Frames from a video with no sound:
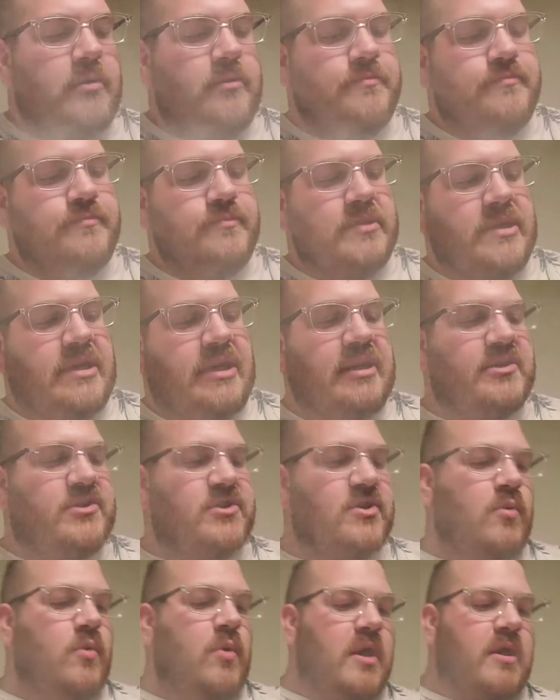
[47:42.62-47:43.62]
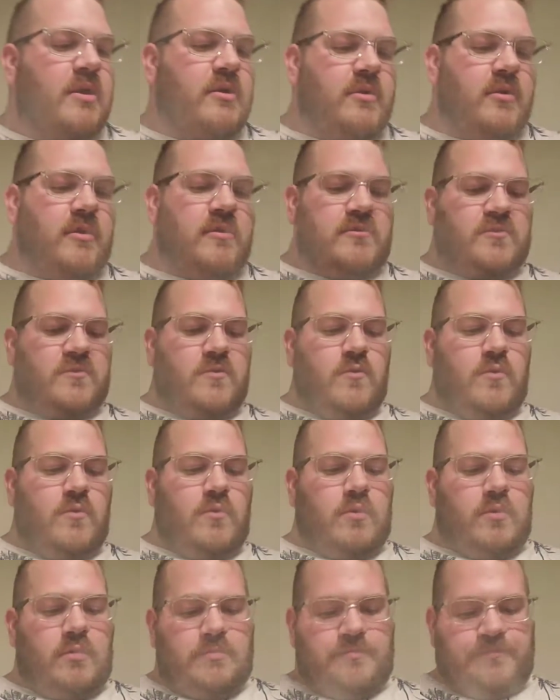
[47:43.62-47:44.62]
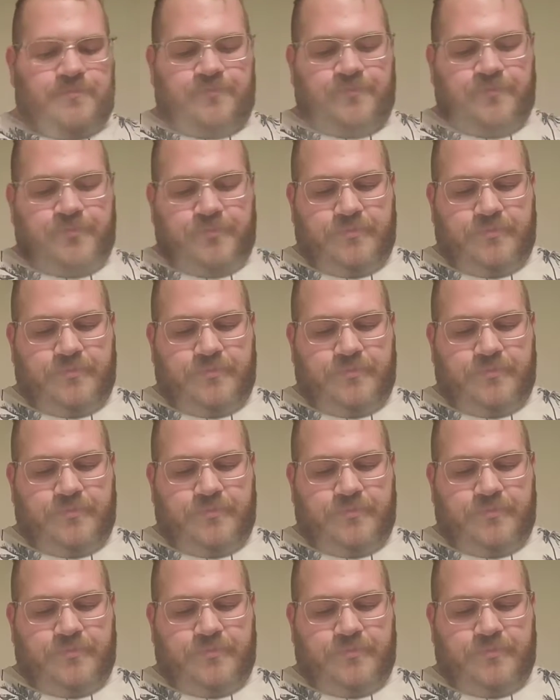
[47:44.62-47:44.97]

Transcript: You know, kids don't walk around school